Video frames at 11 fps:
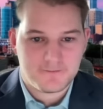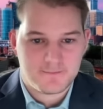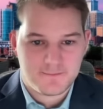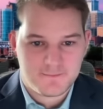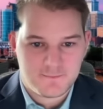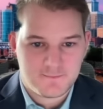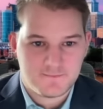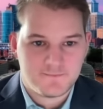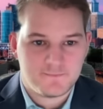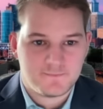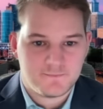
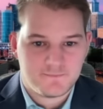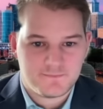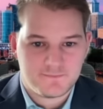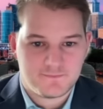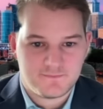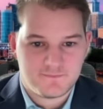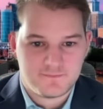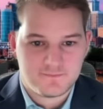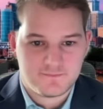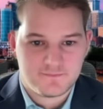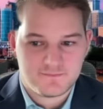
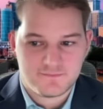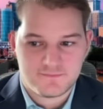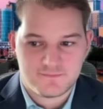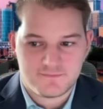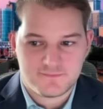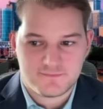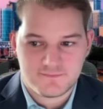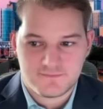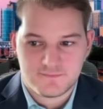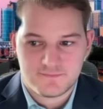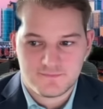
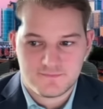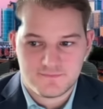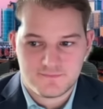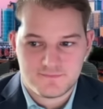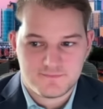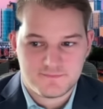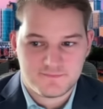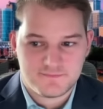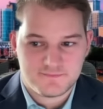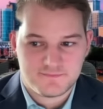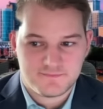
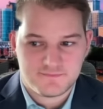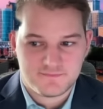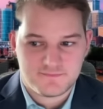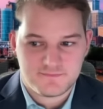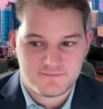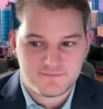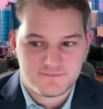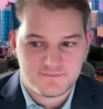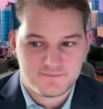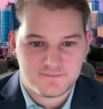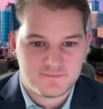
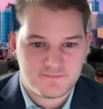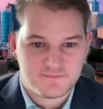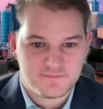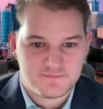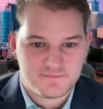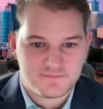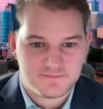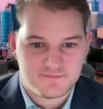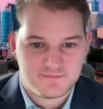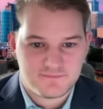(not speaking)